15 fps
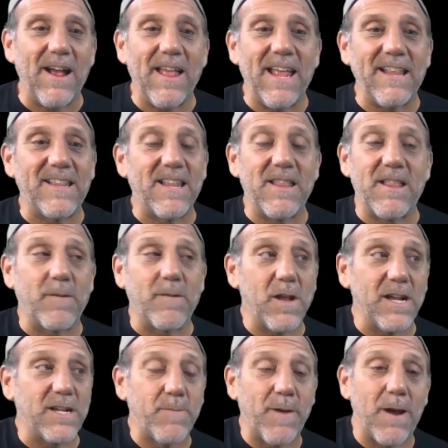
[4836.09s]
The
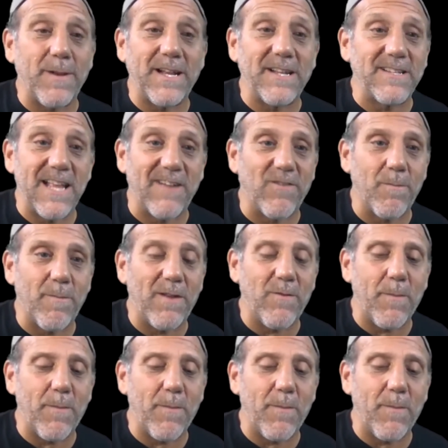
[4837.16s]
experiment has never been